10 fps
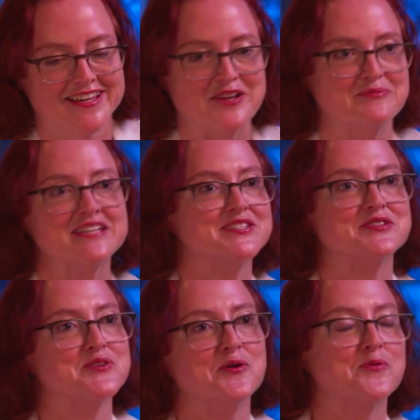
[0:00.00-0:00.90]
it makes it
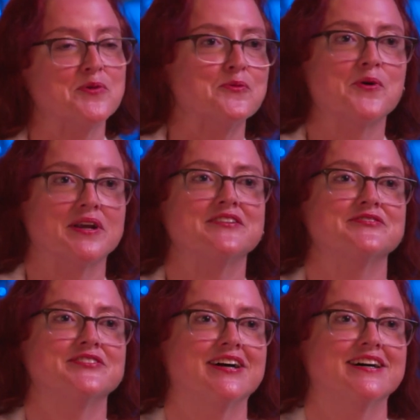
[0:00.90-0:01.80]
so rewarding
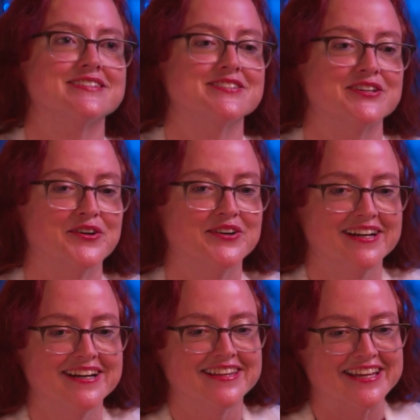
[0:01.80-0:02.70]
for us. So
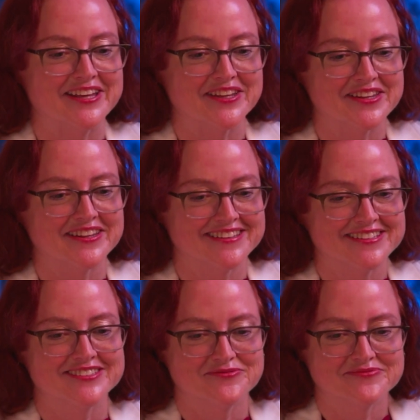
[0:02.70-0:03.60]
that
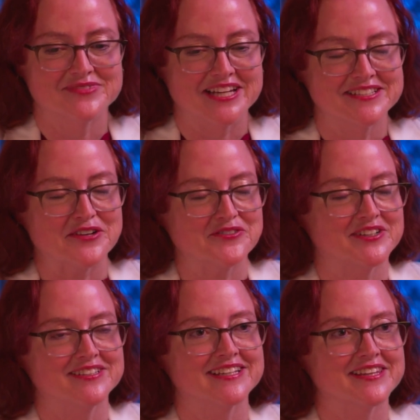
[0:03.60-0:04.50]

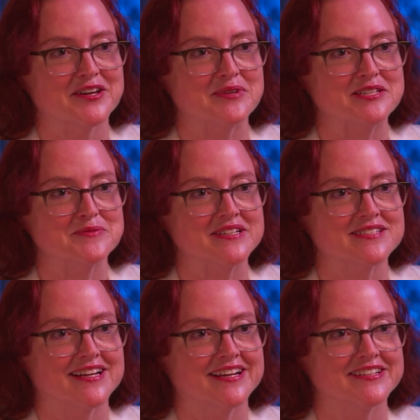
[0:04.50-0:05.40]
definitely, that makes me
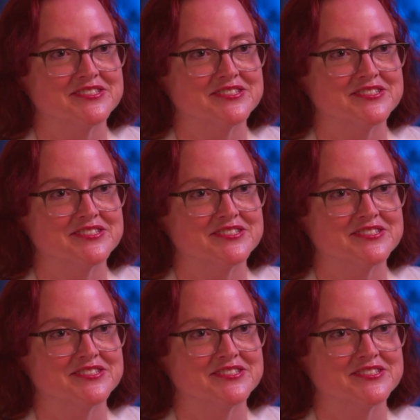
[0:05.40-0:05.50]
excited